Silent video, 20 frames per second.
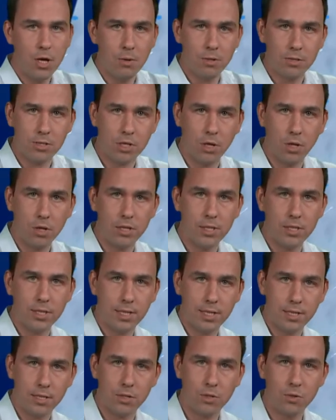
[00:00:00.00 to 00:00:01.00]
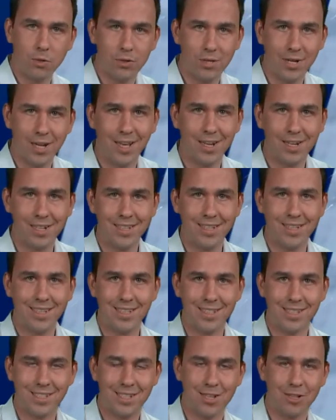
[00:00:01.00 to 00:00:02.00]
Scotland and Northern Ireland,
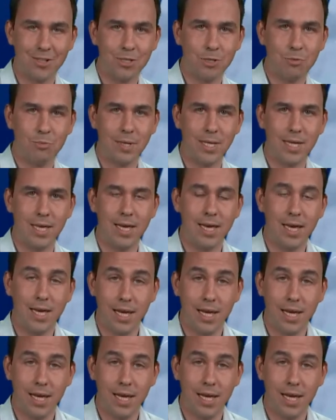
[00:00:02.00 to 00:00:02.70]
it's going to be